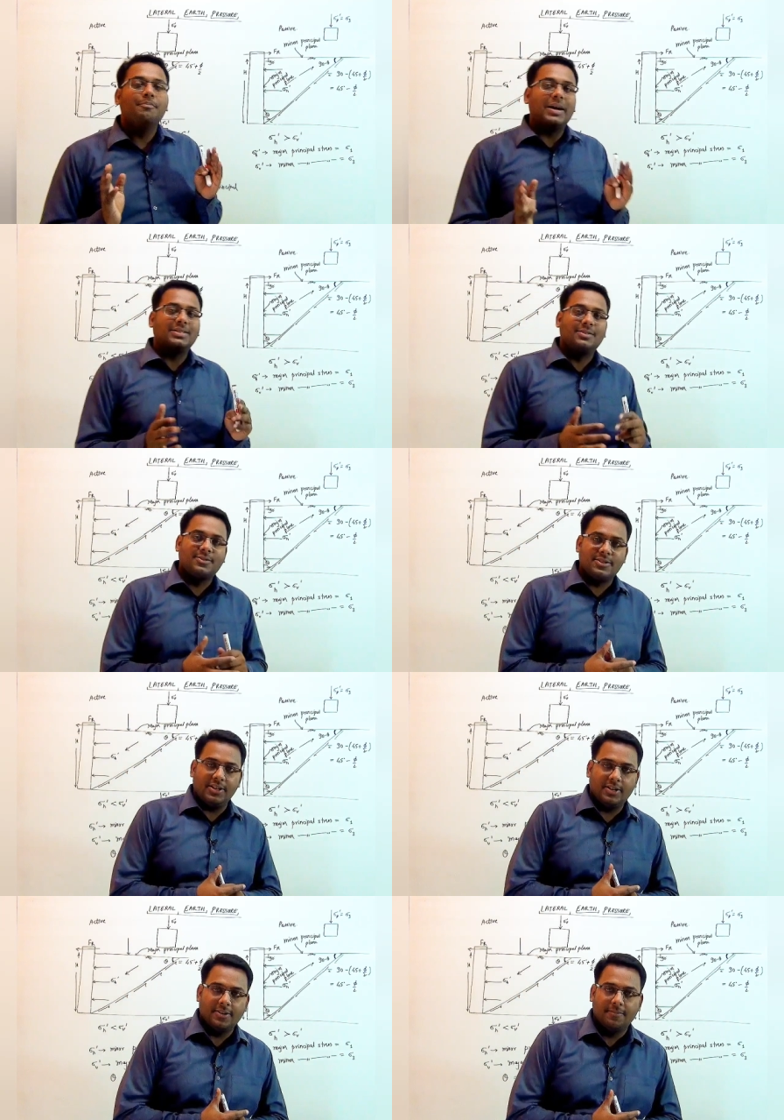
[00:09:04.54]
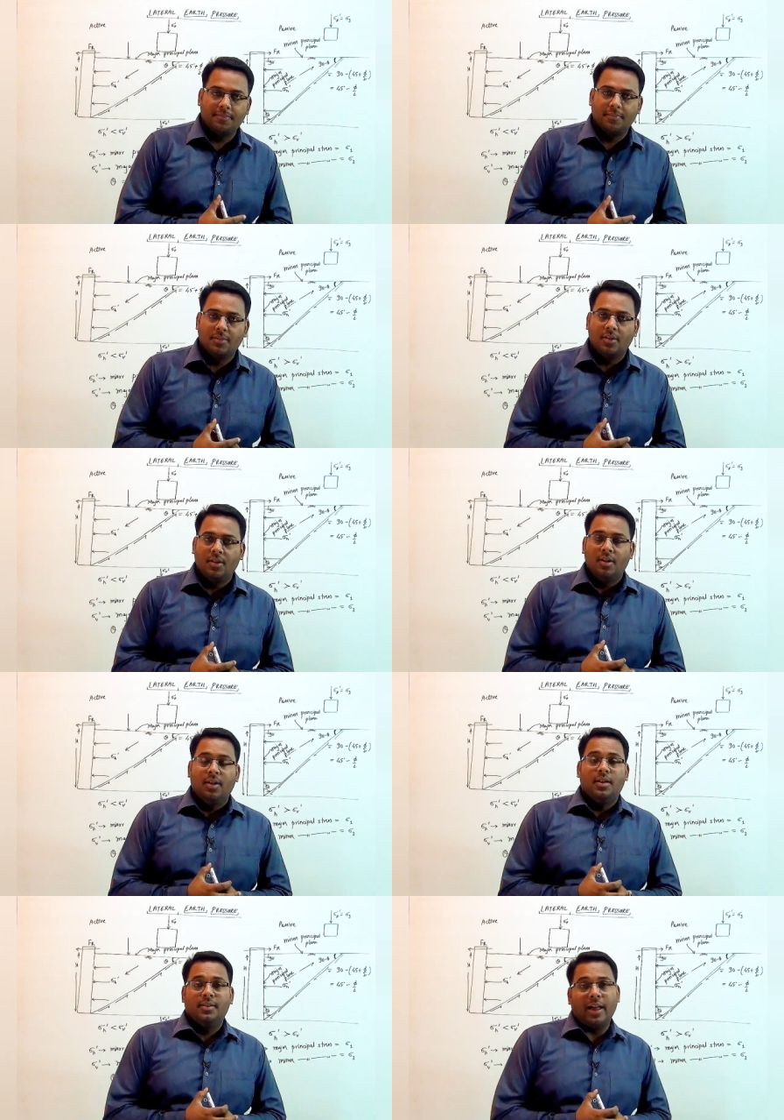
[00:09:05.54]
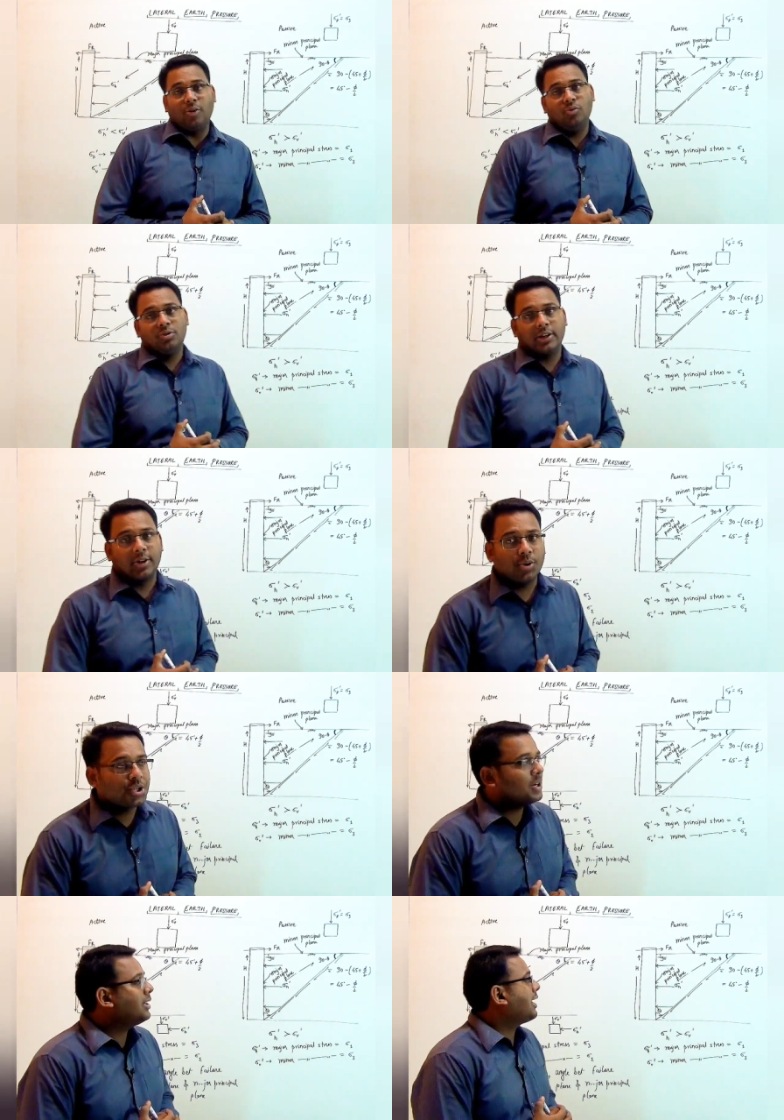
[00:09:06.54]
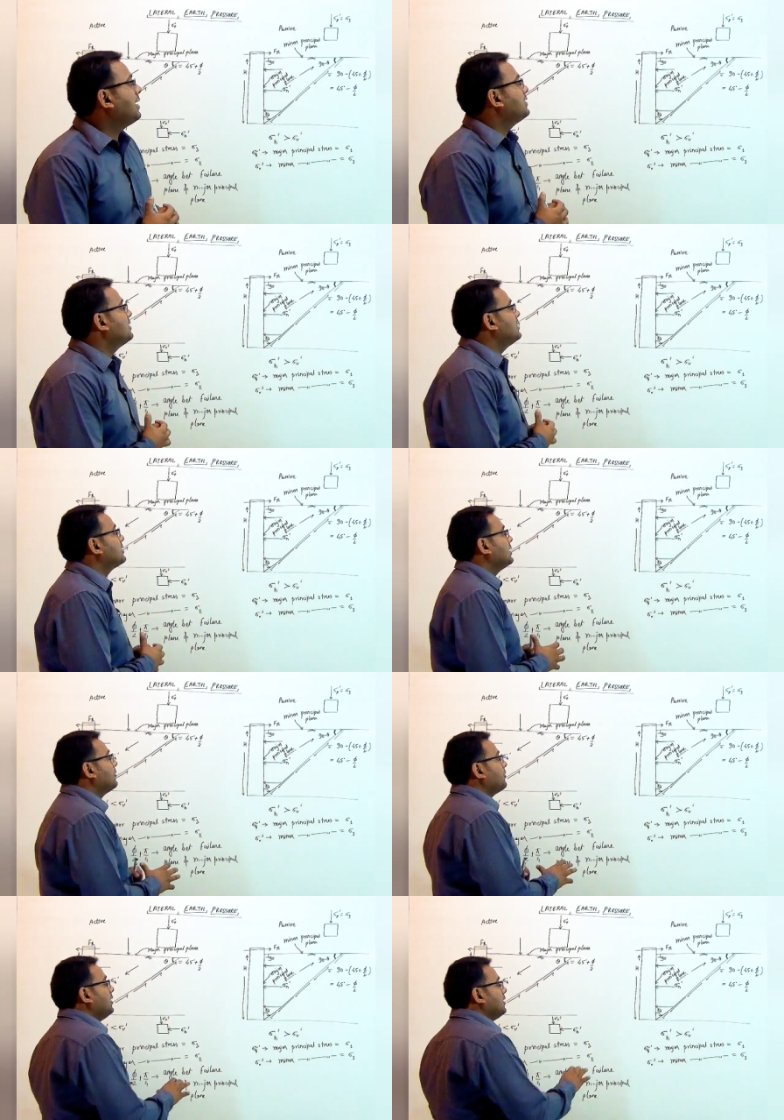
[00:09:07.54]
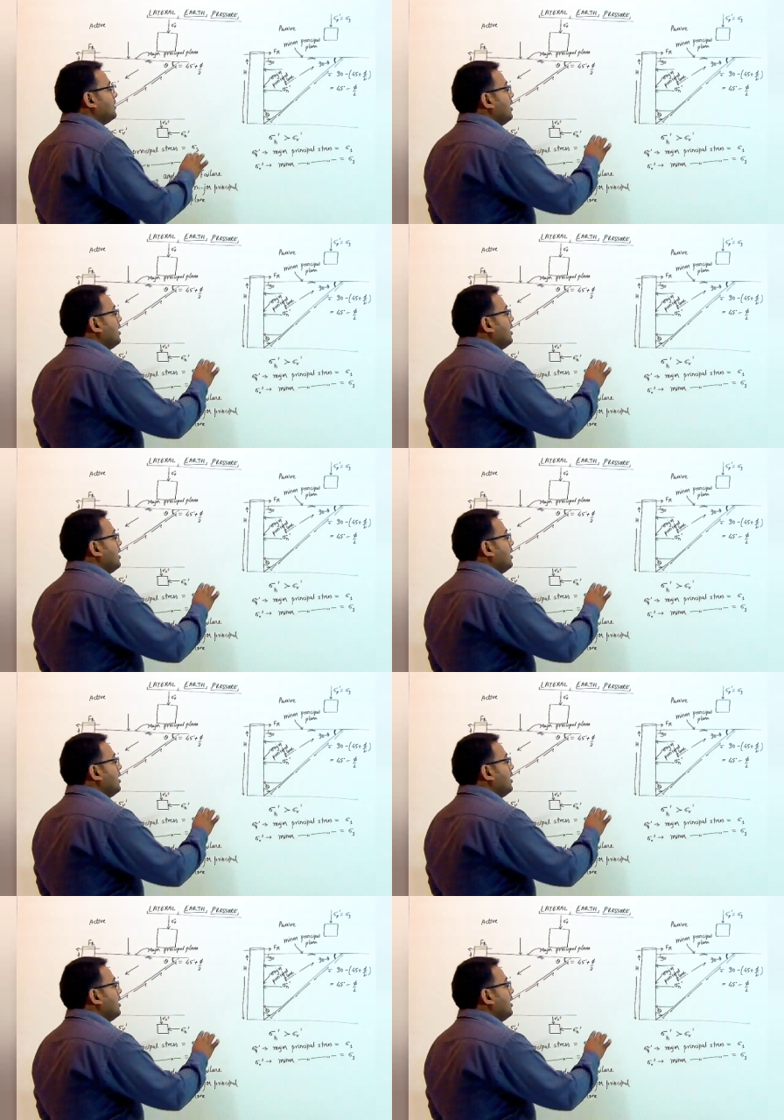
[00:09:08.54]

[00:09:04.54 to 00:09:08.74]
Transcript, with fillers: passive state now the question arises if in